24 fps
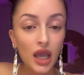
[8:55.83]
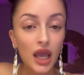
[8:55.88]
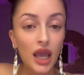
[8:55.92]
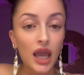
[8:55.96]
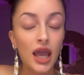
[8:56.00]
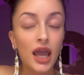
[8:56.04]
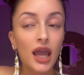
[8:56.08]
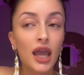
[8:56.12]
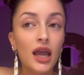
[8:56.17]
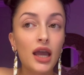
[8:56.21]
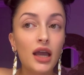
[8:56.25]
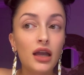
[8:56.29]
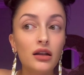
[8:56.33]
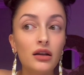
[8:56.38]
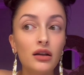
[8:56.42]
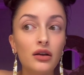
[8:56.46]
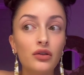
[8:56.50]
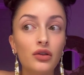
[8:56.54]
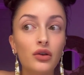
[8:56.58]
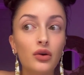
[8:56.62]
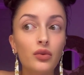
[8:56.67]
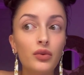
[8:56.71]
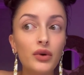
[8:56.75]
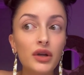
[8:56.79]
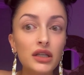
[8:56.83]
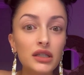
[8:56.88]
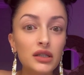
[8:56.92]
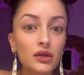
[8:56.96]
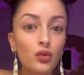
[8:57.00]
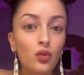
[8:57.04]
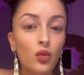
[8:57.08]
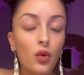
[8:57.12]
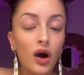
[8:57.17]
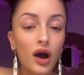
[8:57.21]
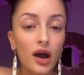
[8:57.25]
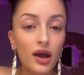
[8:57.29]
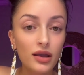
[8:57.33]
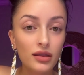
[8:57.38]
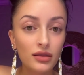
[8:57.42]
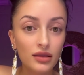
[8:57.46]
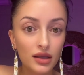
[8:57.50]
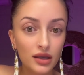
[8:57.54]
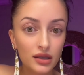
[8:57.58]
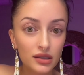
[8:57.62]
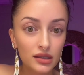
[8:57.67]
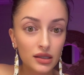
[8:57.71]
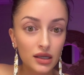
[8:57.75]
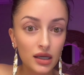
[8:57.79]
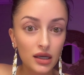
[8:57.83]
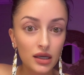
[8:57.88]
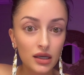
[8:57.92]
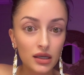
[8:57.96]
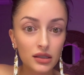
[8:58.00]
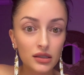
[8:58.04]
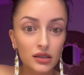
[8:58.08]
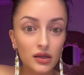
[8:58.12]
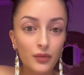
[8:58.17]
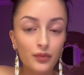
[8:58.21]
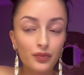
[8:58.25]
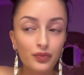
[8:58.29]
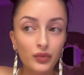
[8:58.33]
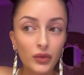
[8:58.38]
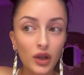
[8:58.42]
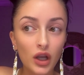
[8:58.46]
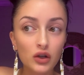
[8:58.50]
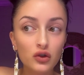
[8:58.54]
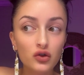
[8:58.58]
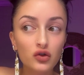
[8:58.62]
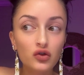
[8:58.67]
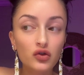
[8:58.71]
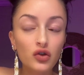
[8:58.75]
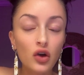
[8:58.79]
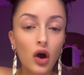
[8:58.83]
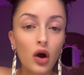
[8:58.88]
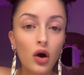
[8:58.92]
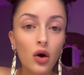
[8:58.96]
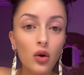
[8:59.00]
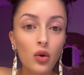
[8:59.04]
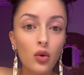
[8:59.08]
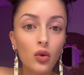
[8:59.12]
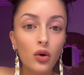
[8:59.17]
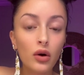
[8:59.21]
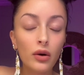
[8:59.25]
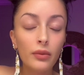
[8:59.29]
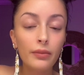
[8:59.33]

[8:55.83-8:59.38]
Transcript: And the reason why this is so